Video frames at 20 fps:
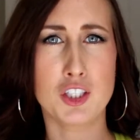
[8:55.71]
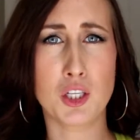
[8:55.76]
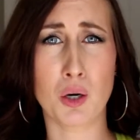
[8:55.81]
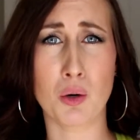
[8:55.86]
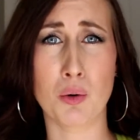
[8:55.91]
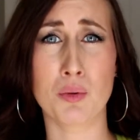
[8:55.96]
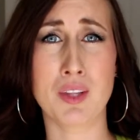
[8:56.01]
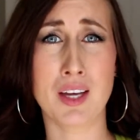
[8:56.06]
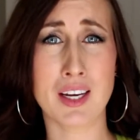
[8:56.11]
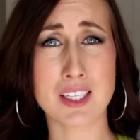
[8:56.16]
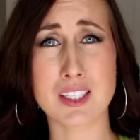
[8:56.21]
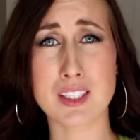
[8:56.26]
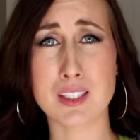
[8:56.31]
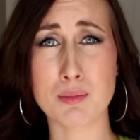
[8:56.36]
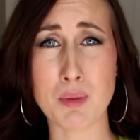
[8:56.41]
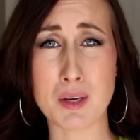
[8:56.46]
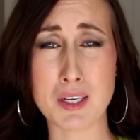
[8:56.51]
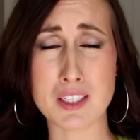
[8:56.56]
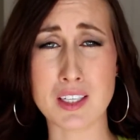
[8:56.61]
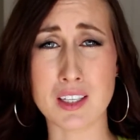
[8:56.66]
So
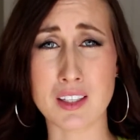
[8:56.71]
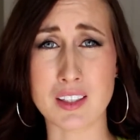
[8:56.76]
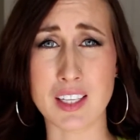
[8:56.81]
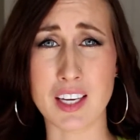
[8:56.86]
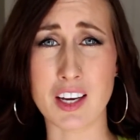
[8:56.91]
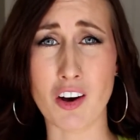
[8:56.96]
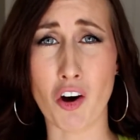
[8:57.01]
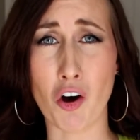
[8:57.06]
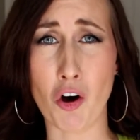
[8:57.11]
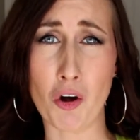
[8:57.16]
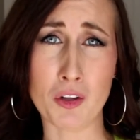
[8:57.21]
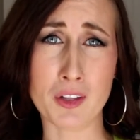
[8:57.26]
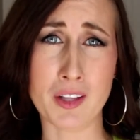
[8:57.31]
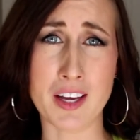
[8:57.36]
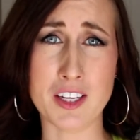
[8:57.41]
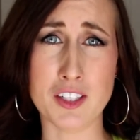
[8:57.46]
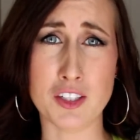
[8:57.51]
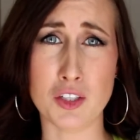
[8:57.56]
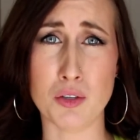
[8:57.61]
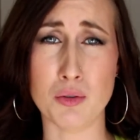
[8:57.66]
that's basically all
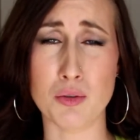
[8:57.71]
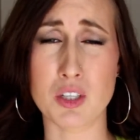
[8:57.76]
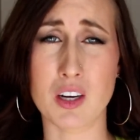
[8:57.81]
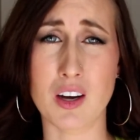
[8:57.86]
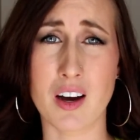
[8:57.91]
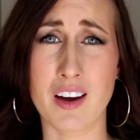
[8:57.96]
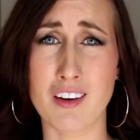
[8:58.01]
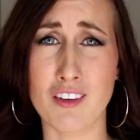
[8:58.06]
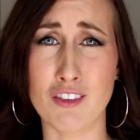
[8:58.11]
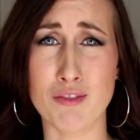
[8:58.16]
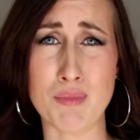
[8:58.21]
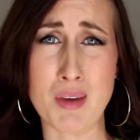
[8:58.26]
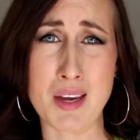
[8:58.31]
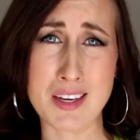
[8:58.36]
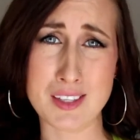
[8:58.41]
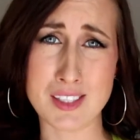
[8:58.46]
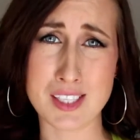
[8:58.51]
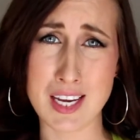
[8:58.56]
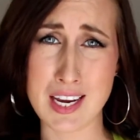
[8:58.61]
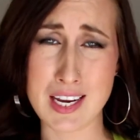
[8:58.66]
I do to kind of
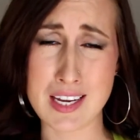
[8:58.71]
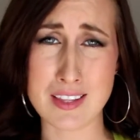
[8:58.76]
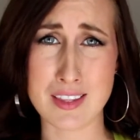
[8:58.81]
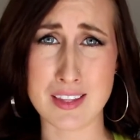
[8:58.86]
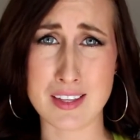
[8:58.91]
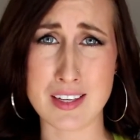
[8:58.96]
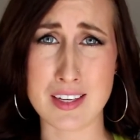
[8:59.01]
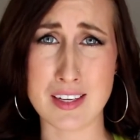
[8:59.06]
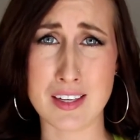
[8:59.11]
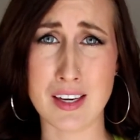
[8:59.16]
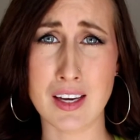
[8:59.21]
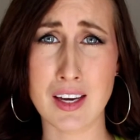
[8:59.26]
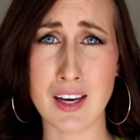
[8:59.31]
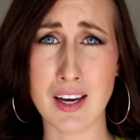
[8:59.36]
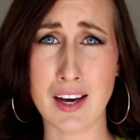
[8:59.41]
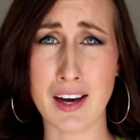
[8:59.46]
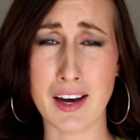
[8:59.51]
maintain the